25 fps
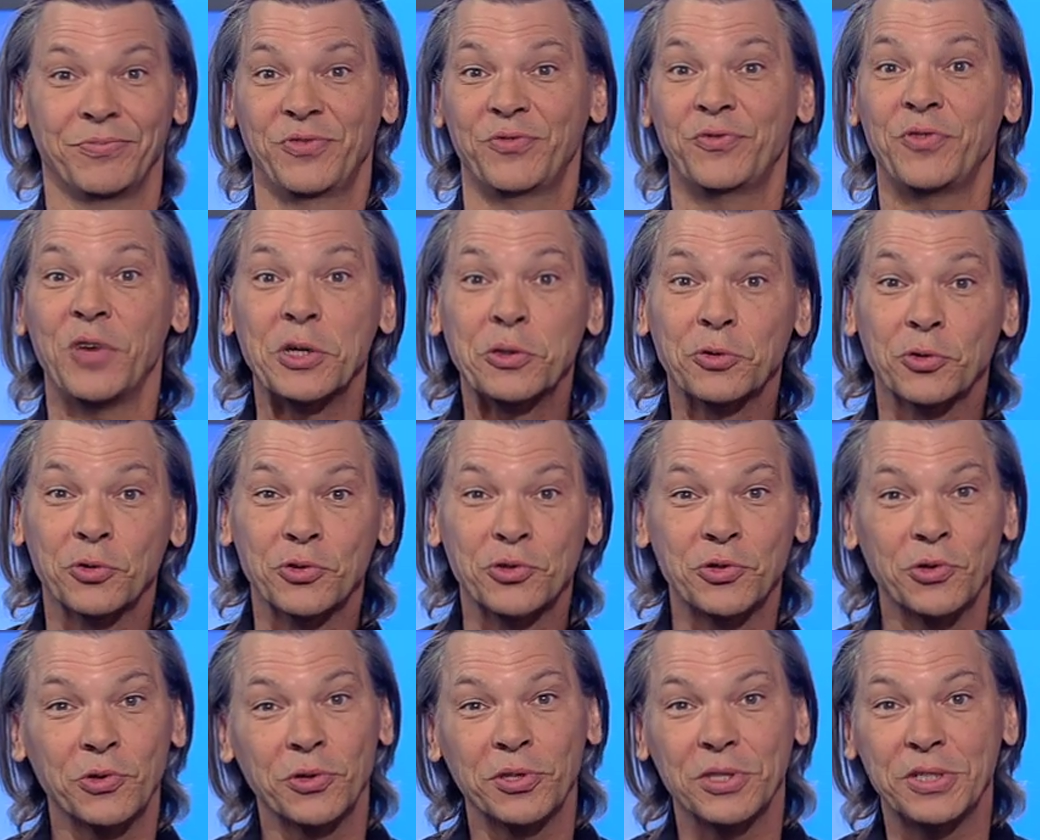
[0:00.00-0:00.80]
federal
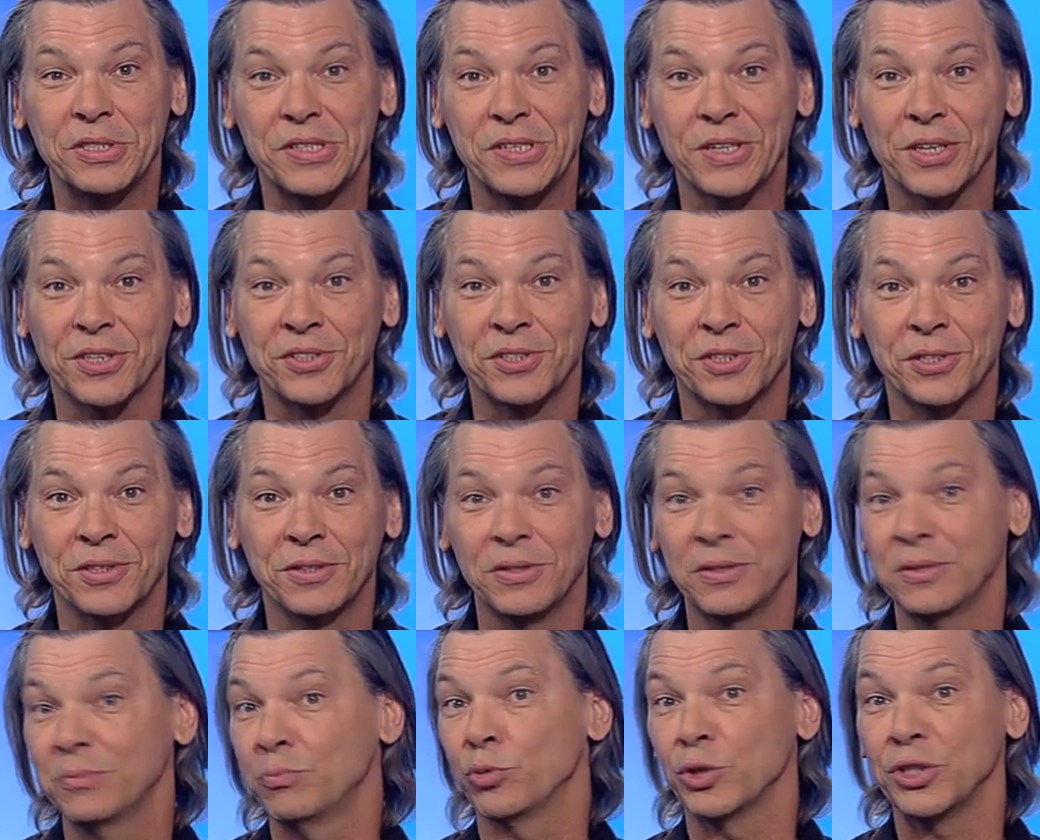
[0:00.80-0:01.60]

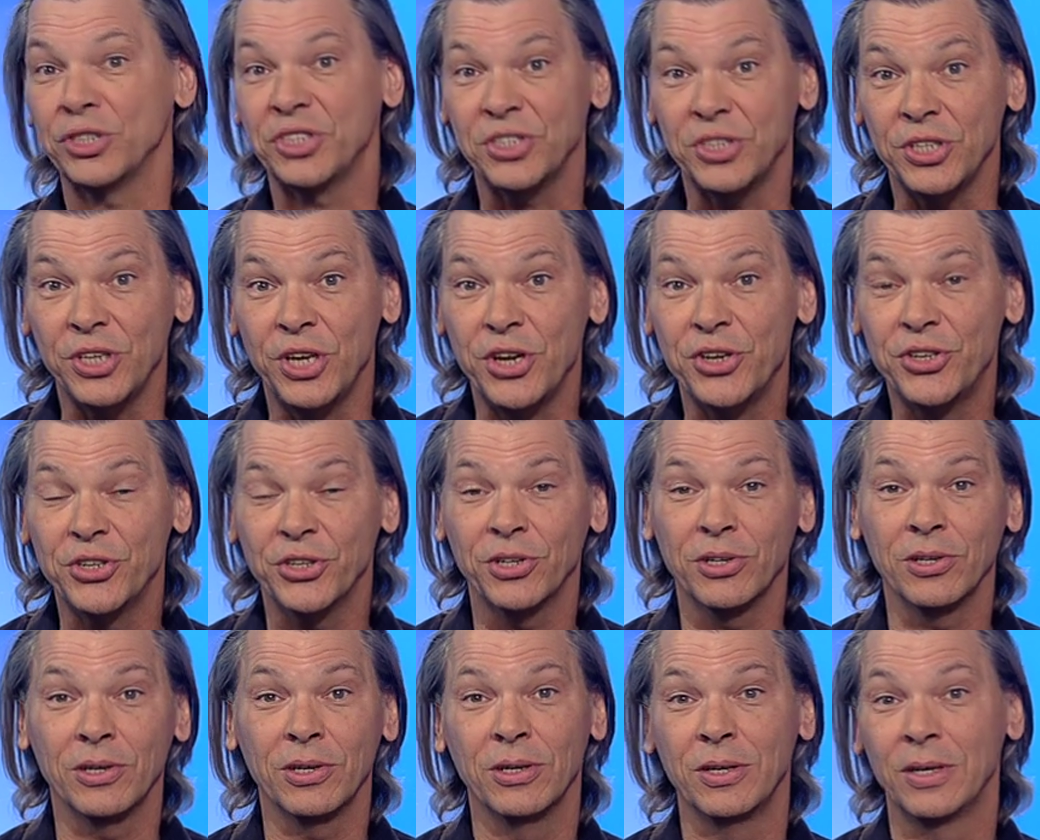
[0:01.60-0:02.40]
jurisdiction,
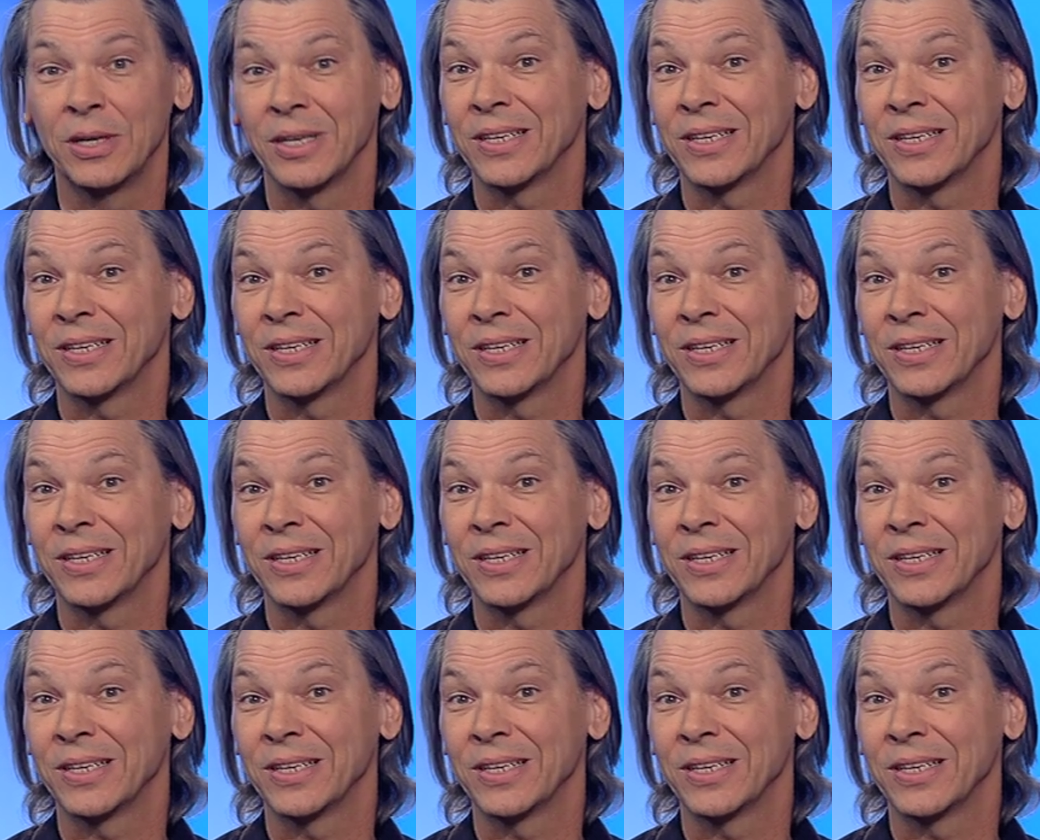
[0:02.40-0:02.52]
procedure,